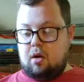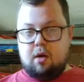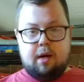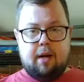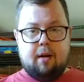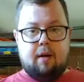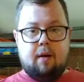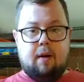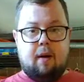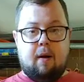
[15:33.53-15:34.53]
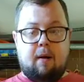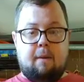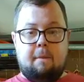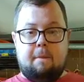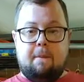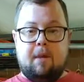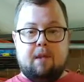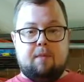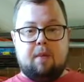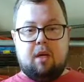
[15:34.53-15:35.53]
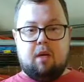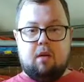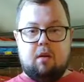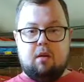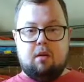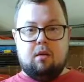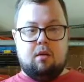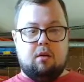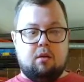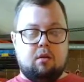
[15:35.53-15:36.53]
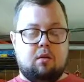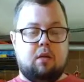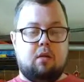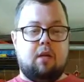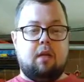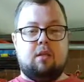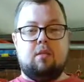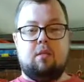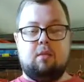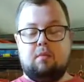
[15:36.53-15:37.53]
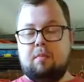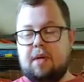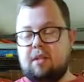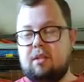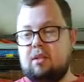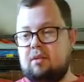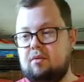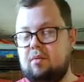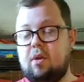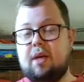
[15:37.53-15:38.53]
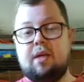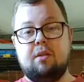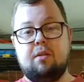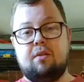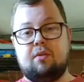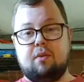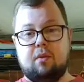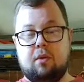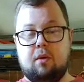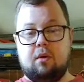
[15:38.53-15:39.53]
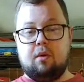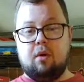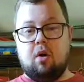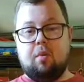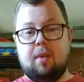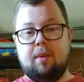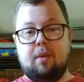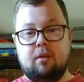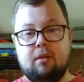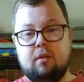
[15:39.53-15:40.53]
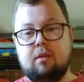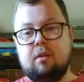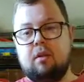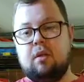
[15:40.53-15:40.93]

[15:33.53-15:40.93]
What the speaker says: alright, that's me, or that's the basis of what I use for all my builds.